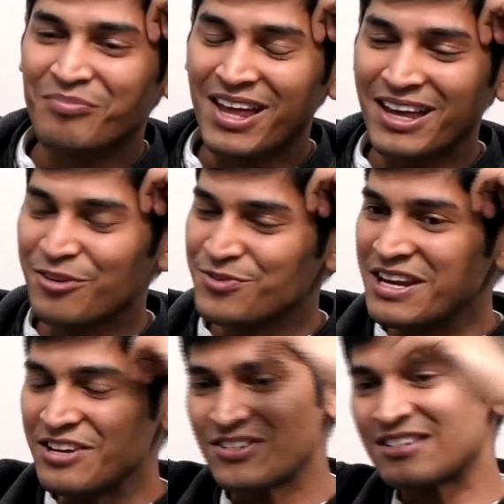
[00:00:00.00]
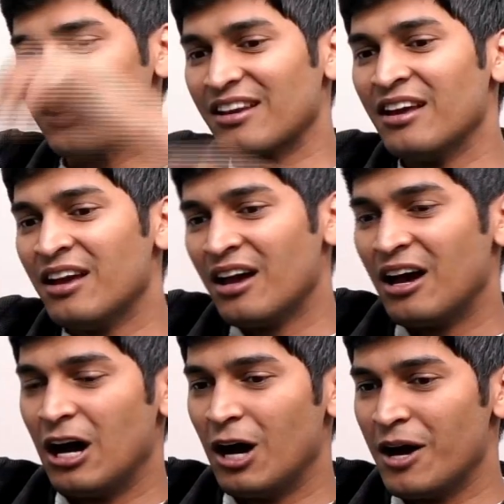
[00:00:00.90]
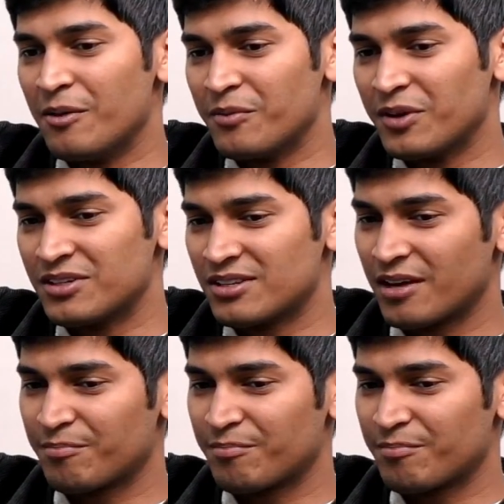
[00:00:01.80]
It was very interesting. There's a